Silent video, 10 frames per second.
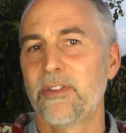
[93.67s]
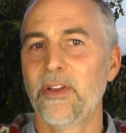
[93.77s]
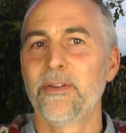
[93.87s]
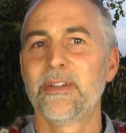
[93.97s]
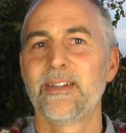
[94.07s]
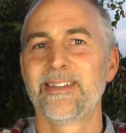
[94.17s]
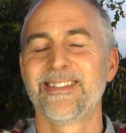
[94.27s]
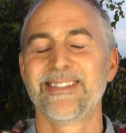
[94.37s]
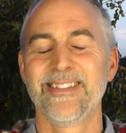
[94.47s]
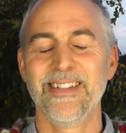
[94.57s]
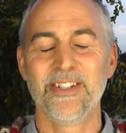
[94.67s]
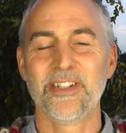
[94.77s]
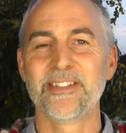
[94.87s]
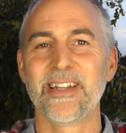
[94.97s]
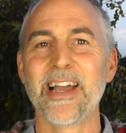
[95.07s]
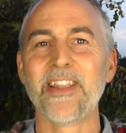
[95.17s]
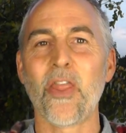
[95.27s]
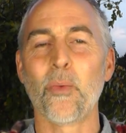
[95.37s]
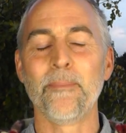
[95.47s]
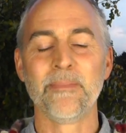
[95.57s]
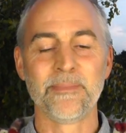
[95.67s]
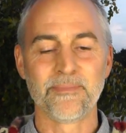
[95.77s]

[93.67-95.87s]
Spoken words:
so here's another one.